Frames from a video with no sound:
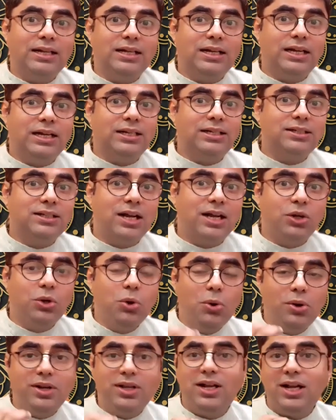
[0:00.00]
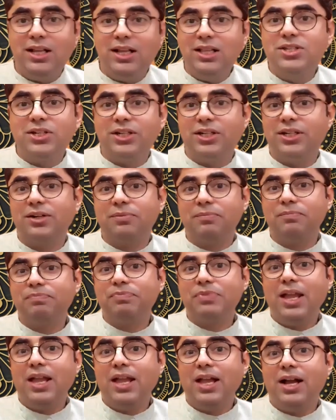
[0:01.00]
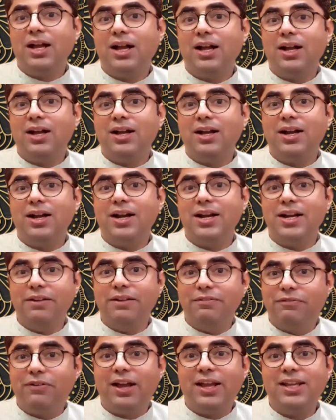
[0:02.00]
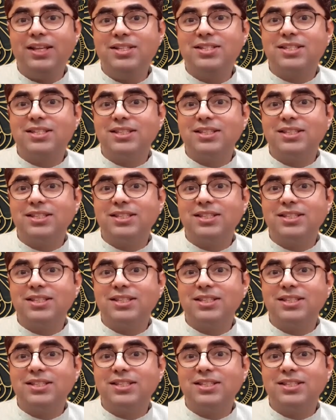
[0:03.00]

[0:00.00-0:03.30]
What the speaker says: A good culture defines